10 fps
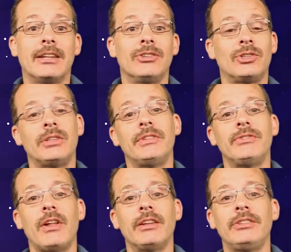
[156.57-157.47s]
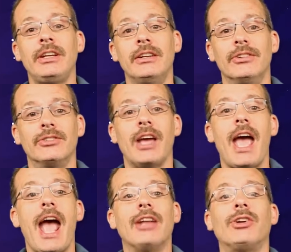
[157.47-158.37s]
can serve as volunteers
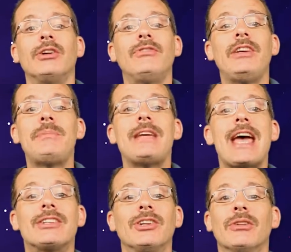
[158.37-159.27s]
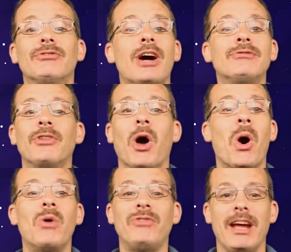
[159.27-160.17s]
and turn VBS into fun for the
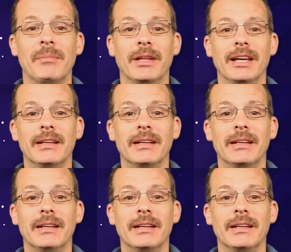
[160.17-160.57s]
whole family.